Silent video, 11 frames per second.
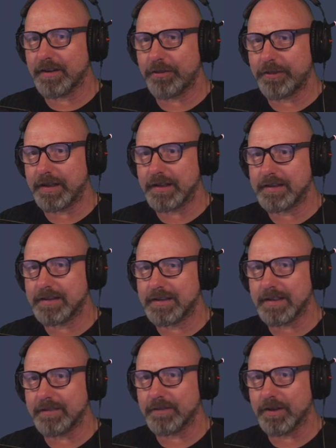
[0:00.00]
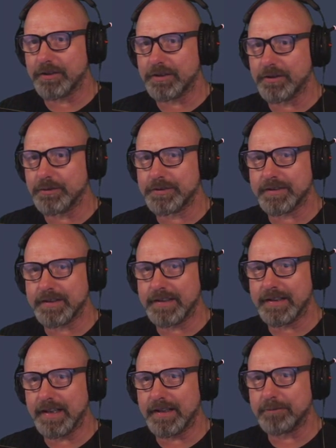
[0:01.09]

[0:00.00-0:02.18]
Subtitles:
think I'm going to use the